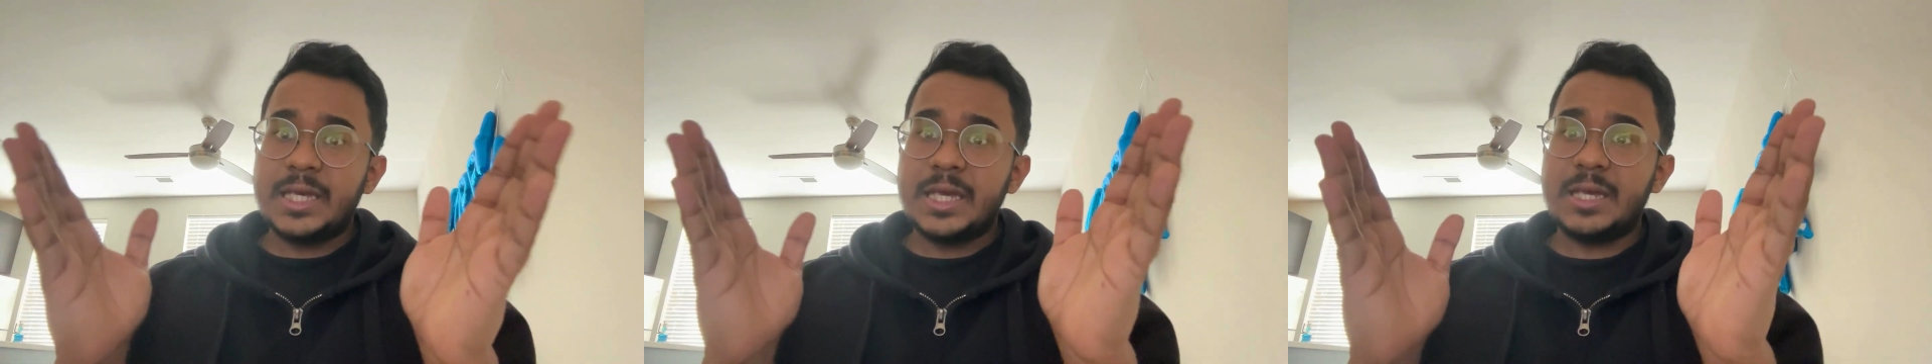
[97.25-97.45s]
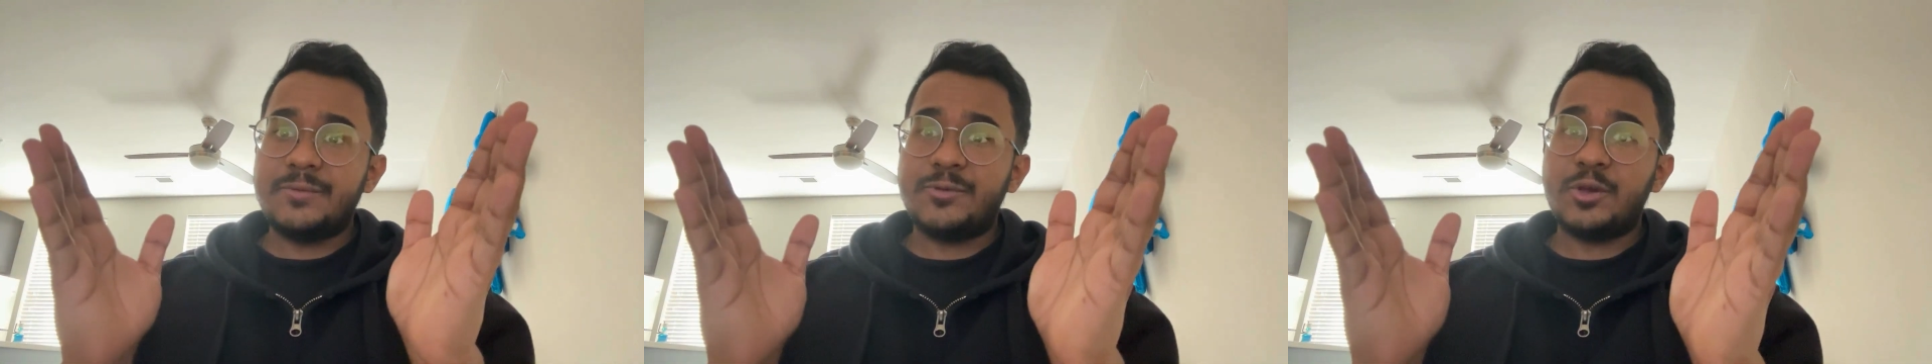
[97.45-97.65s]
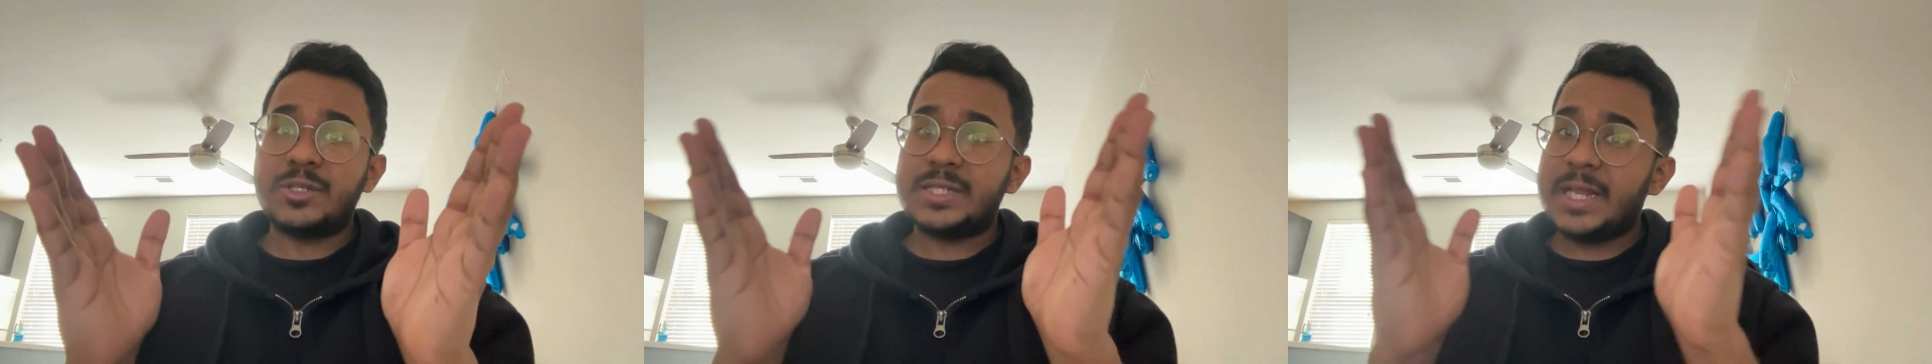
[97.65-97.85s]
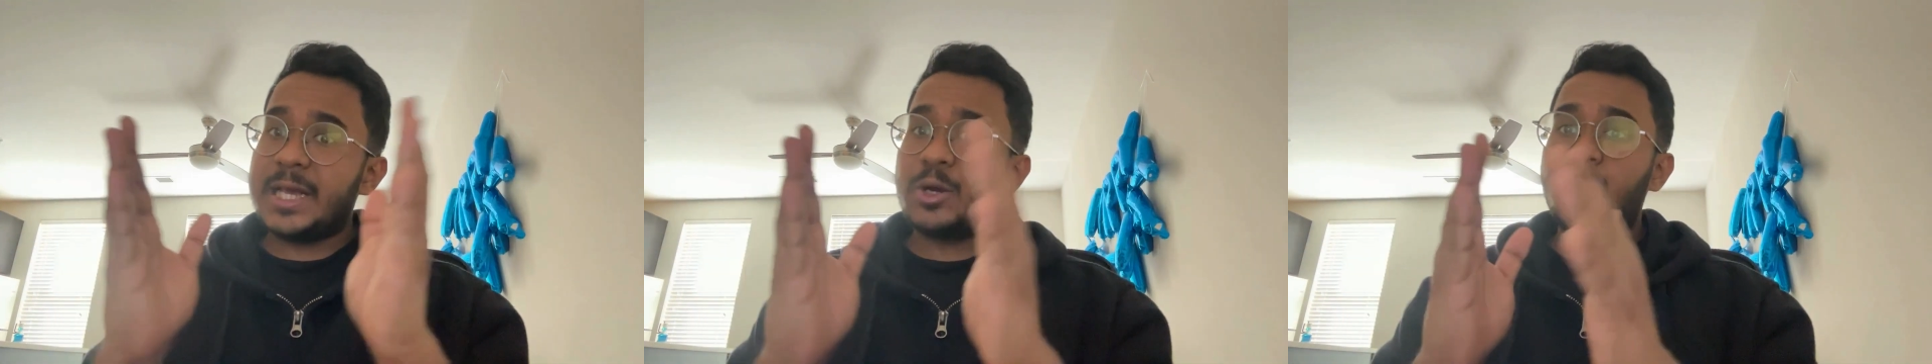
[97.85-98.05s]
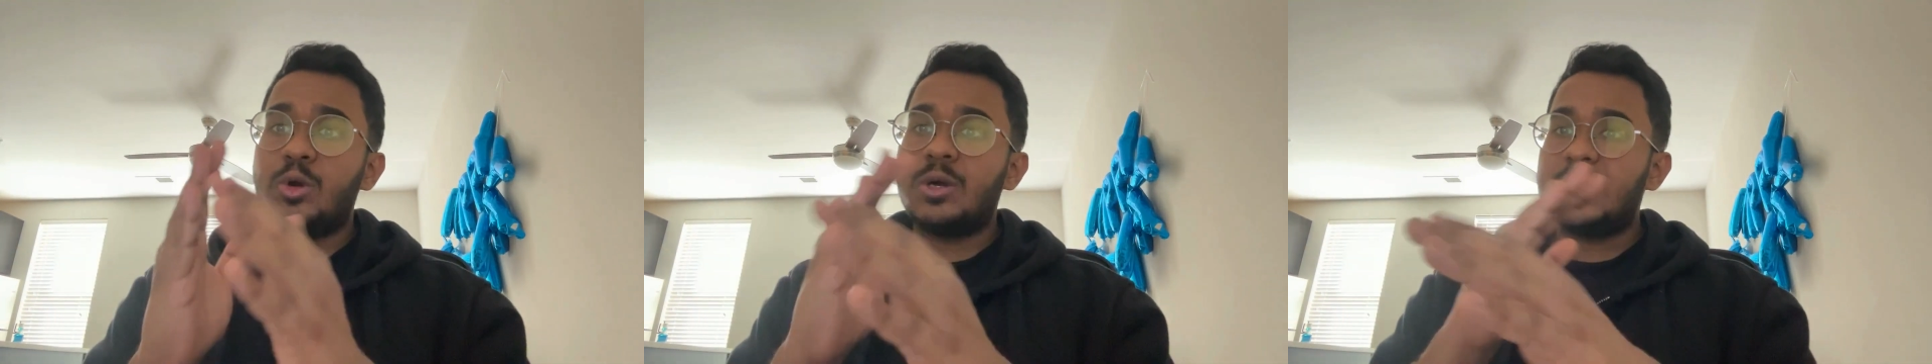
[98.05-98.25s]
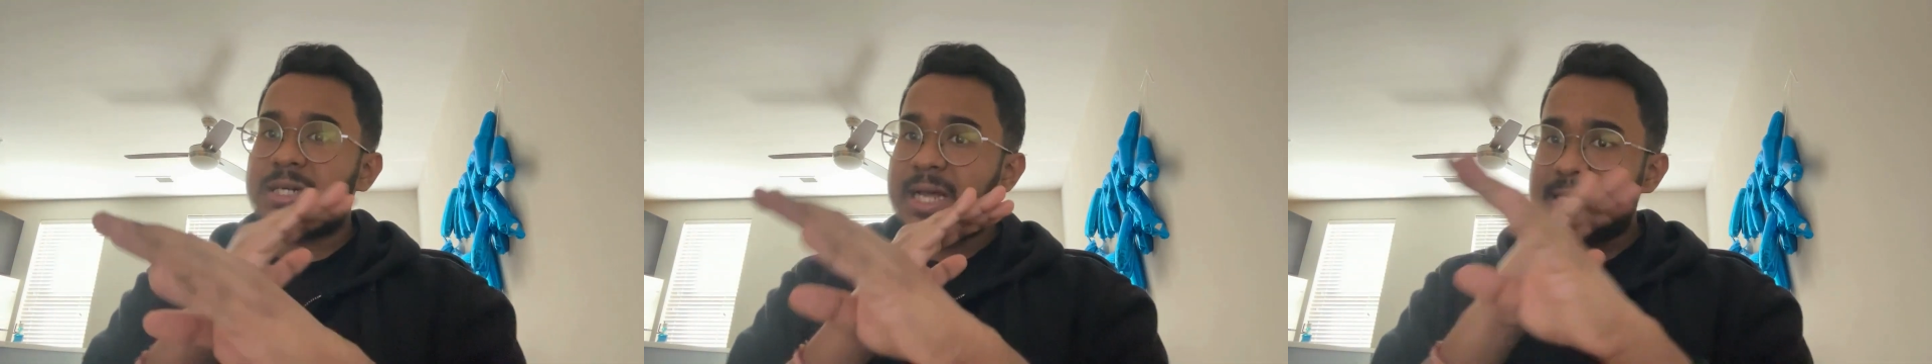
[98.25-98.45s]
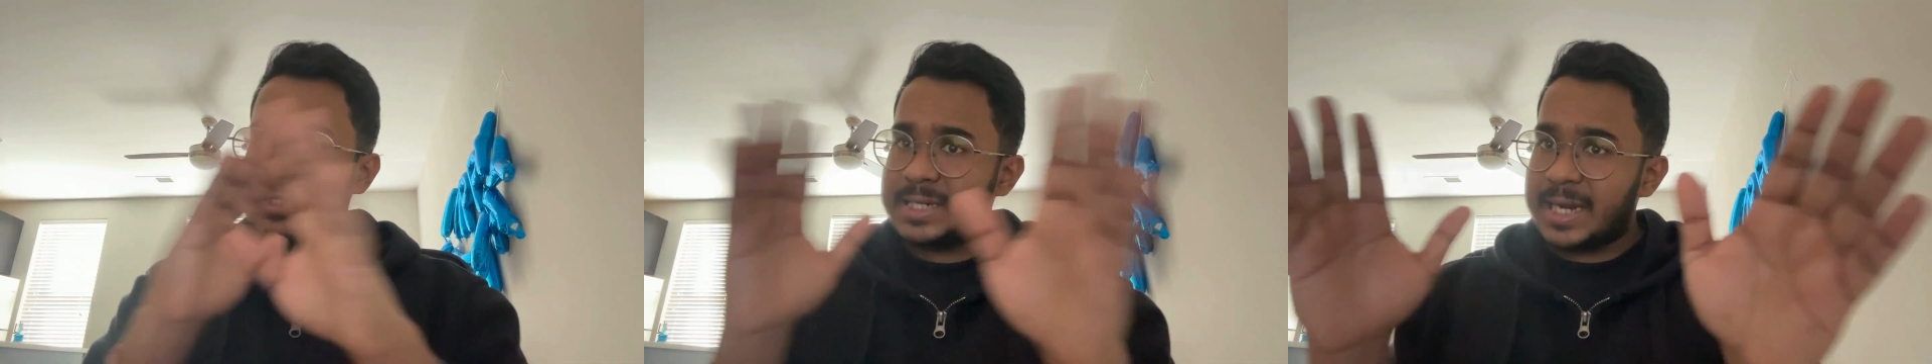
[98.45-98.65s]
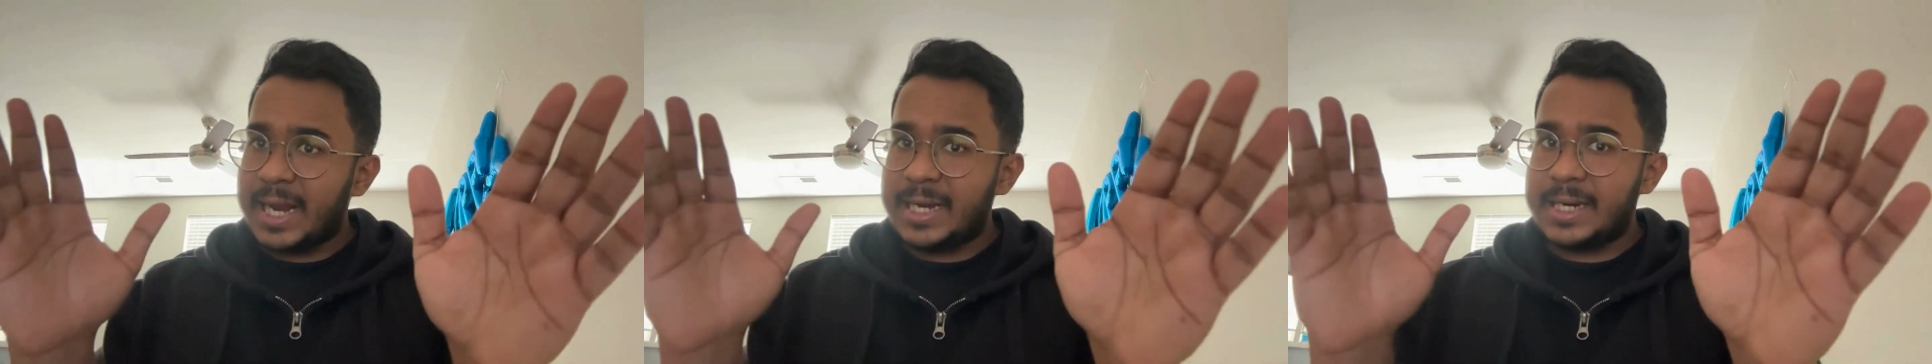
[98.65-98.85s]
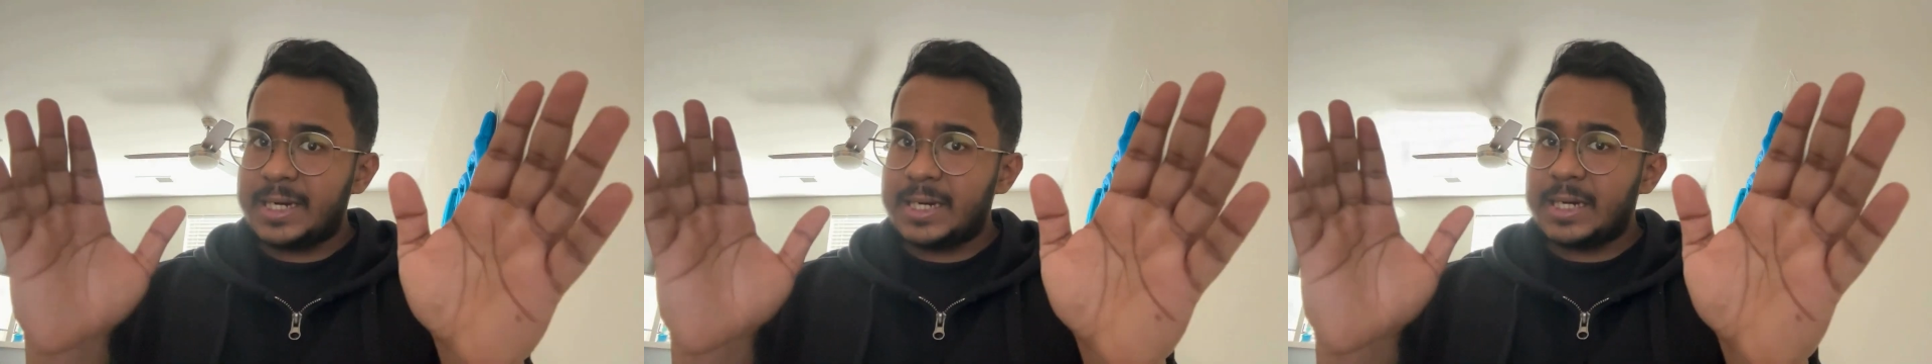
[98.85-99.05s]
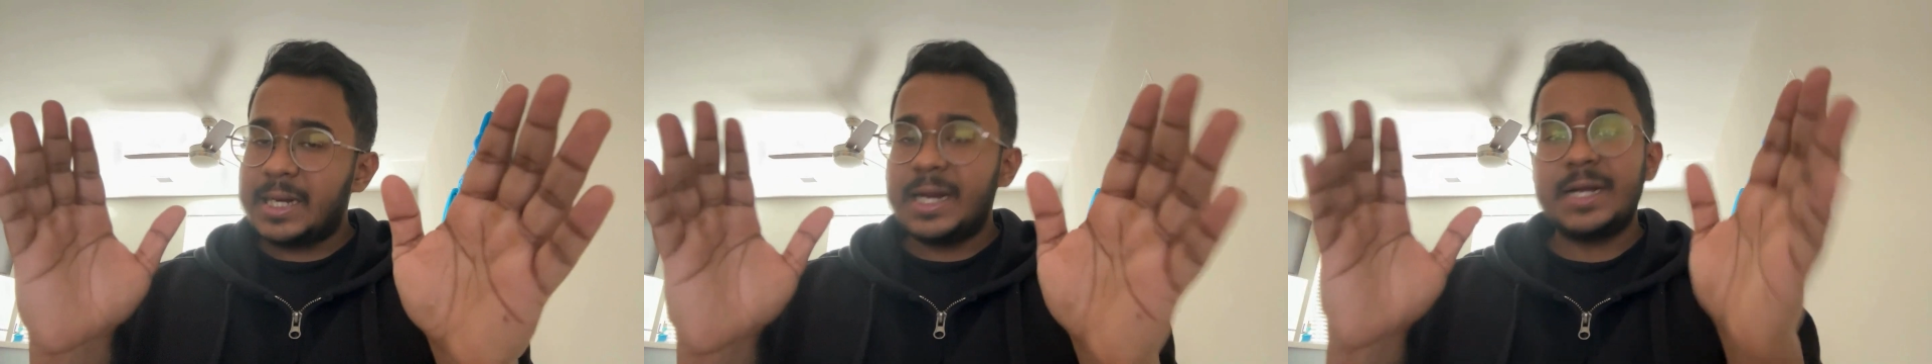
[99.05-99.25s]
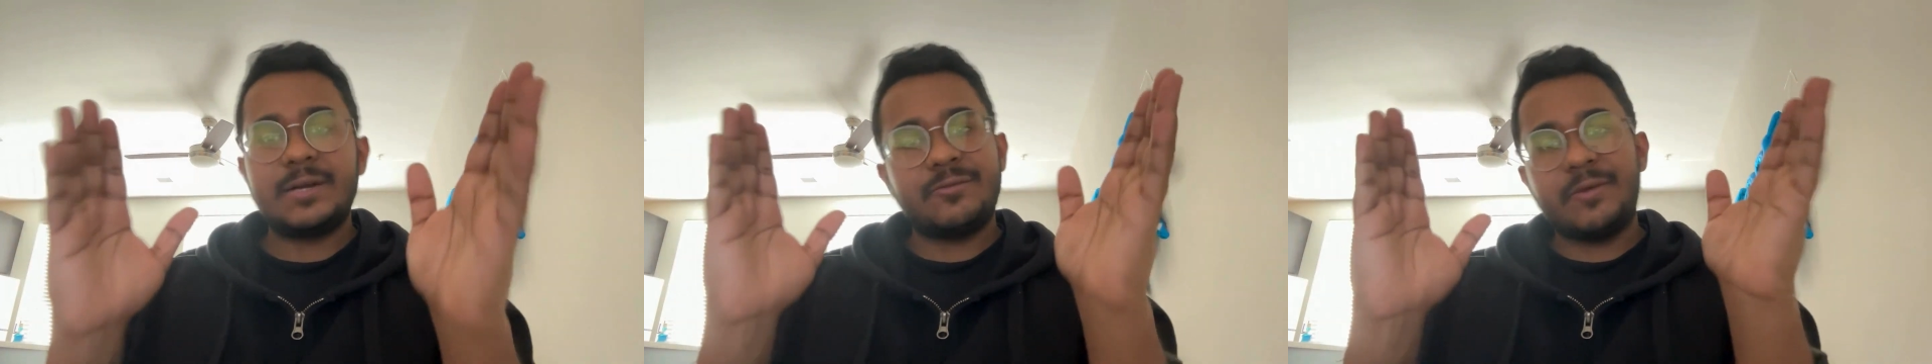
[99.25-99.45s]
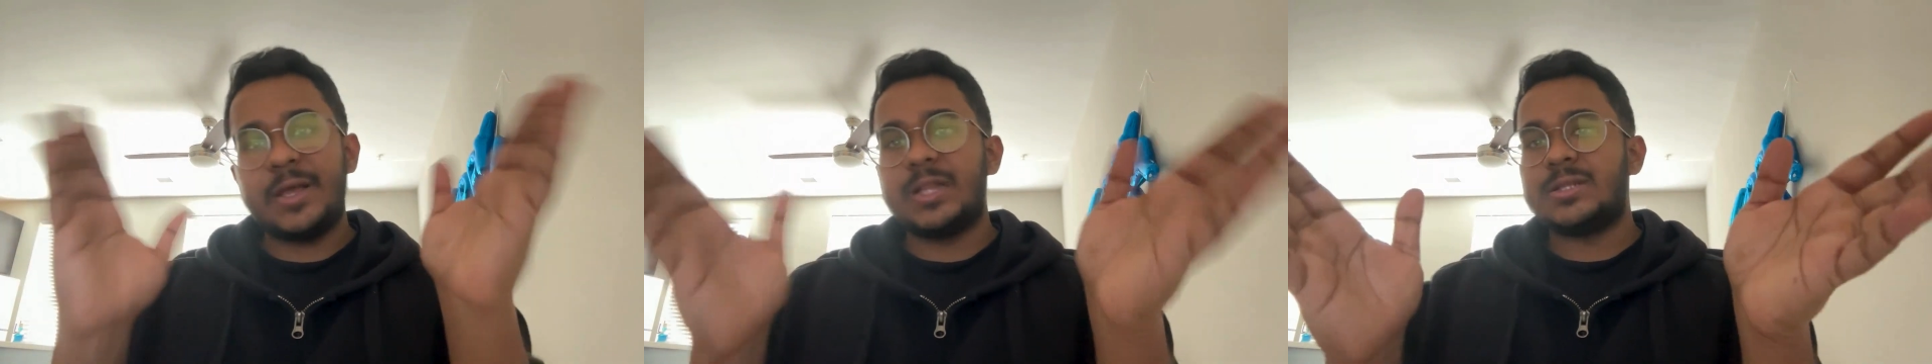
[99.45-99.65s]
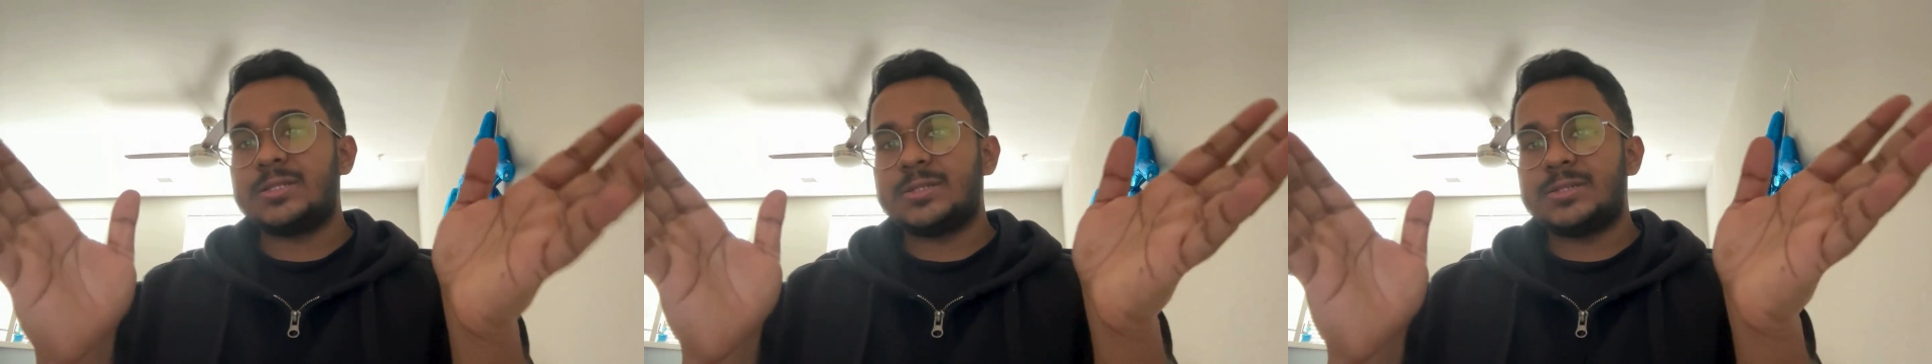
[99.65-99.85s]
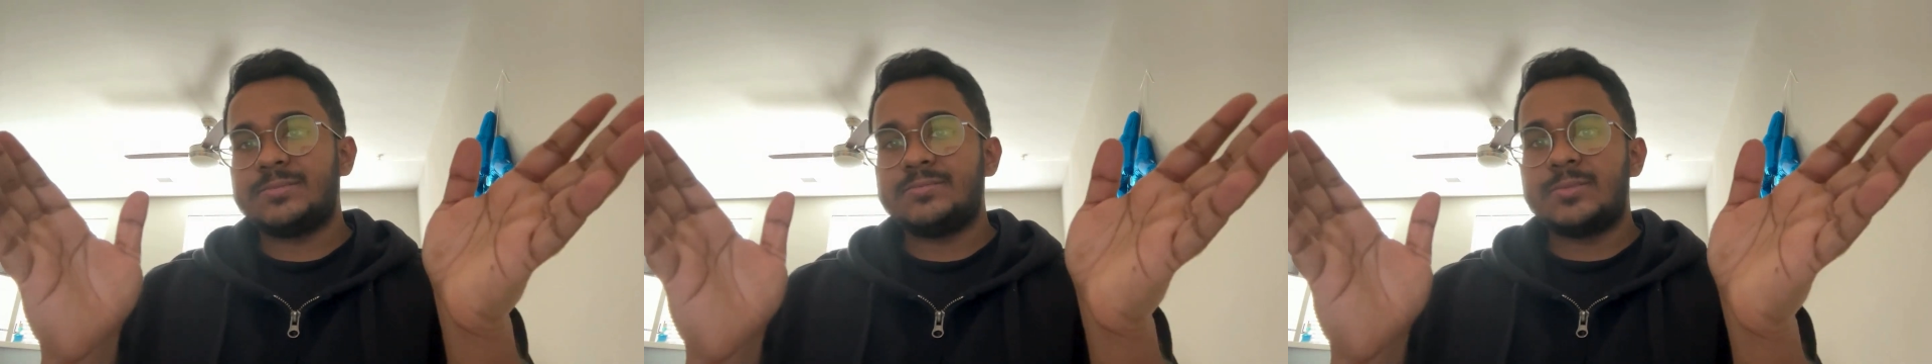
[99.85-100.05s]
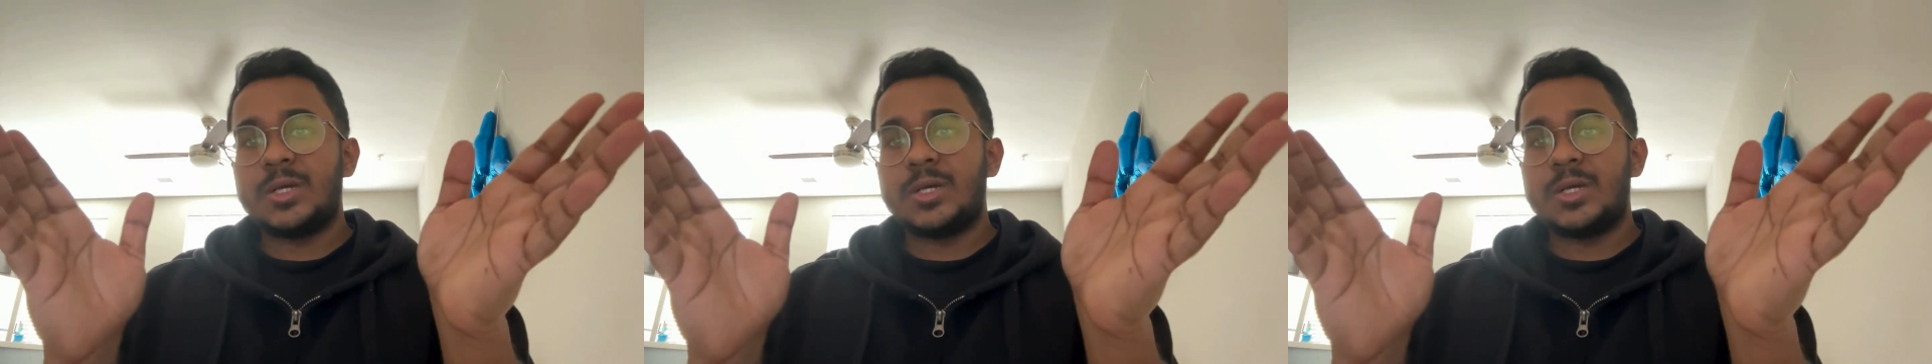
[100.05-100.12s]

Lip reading: if your stakeholder doesn't get it, it fails.